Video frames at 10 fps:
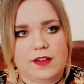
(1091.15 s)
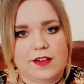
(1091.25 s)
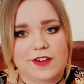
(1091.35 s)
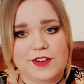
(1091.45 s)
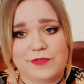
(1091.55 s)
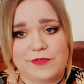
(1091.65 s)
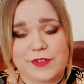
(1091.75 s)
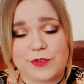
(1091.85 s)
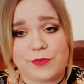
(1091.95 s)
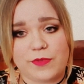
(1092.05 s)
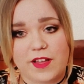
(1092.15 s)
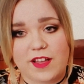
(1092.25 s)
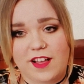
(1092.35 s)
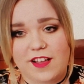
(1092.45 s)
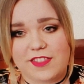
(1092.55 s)
kind of feel
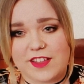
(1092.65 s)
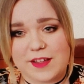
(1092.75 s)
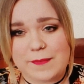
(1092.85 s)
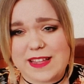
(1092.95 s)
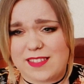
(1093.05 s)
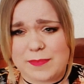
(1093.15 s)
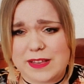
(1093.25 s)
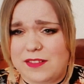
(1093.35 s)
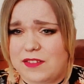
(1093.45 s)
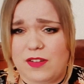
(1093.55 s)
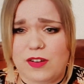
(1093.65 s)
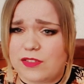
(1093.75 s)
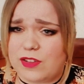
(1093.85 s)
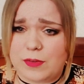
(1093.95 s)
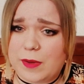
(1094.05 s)
that it makes me not
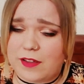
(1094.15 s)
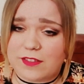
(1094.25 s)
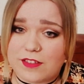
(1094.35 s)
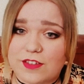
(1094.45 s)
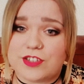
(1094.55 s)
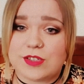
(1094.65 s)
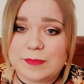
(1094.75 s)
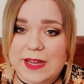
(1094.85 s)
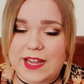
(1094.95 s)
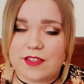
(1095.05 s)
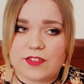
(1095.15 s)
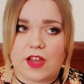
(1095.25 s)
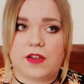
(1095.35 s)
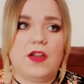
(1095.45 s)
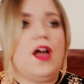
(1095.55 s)
as good a person as I should be.
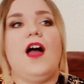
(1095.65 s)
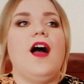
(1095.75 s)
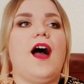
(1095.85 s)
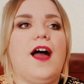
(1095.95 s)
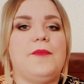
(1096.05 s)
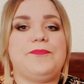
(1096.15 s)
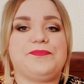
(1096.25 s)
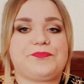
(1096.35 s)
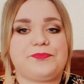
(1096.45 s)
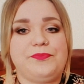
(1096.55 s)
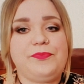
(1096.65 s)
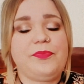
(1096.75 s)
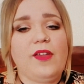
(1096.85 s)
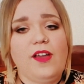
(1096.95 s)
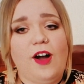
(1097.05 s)
So
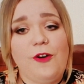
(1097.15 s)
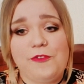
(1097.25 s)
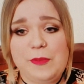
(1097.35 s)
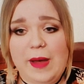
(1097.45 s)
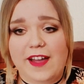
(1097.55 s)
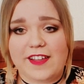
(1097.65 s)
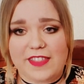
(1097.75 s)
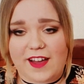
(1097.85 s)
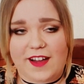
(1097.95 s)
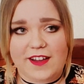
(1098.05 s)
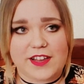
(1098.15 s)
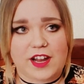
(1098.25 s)
off the back of that,